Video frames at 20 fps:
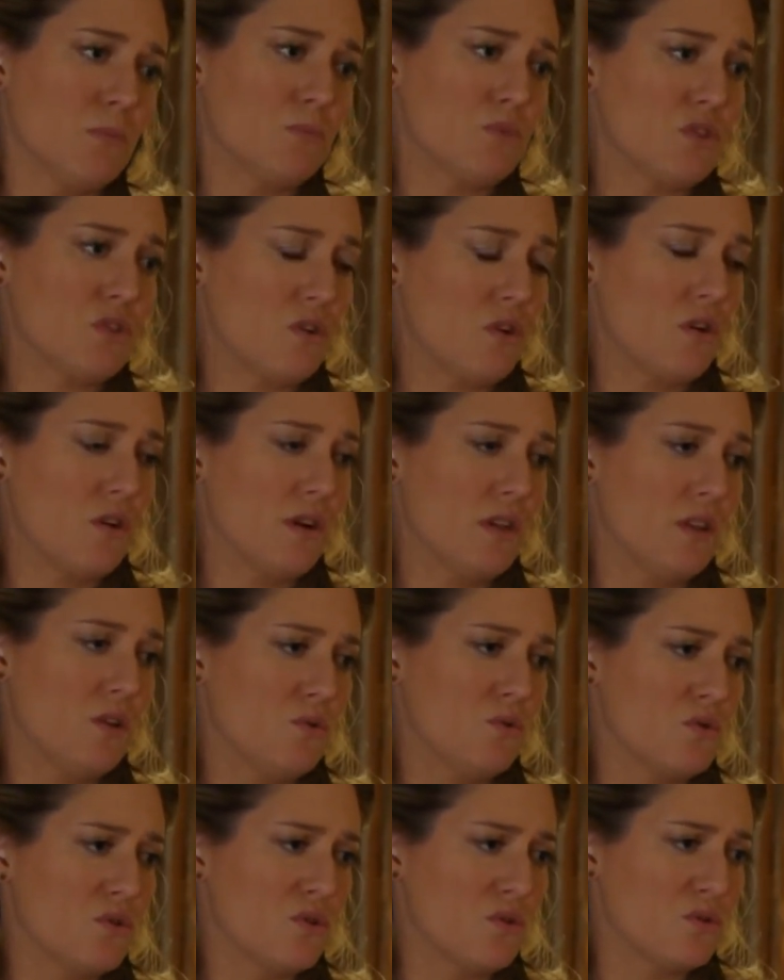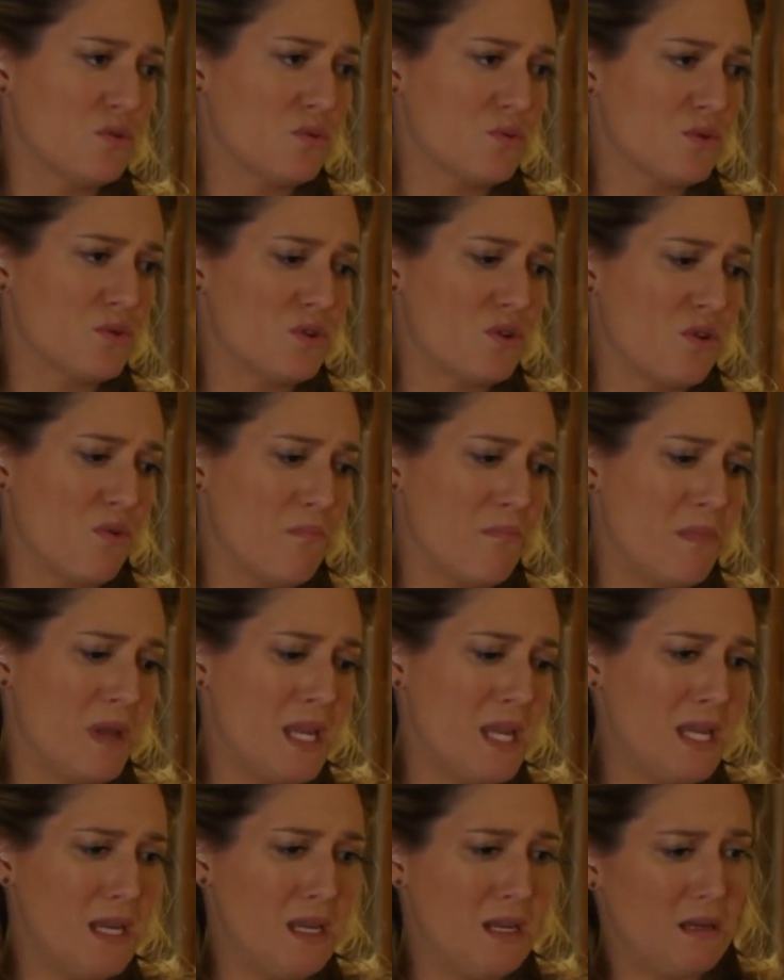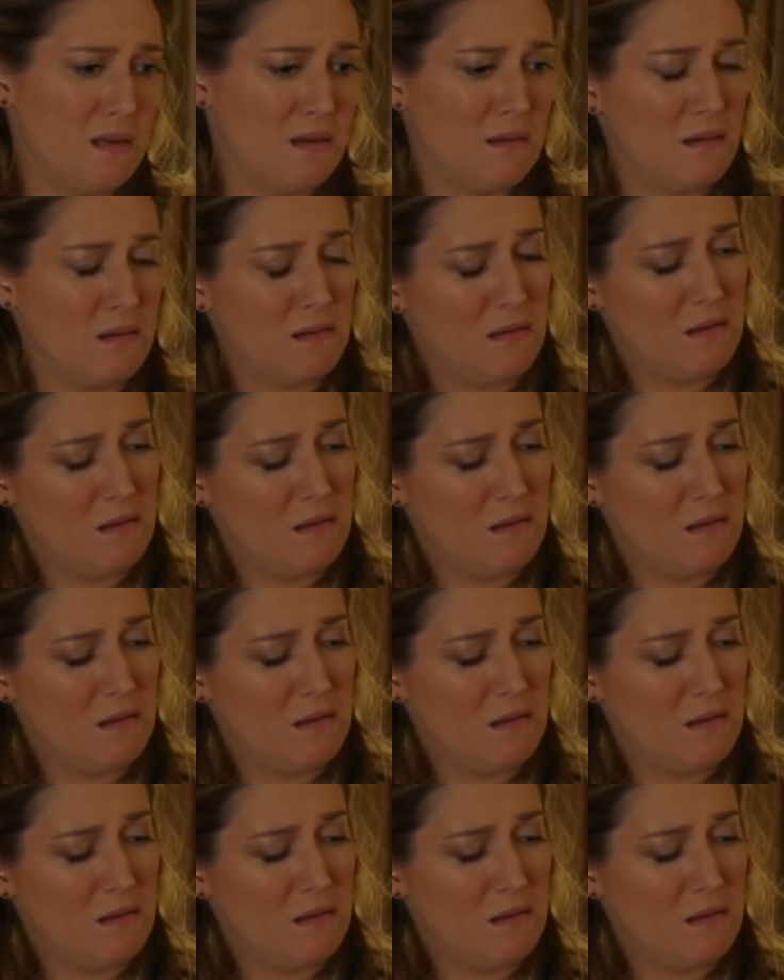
sorry those girls were so mean.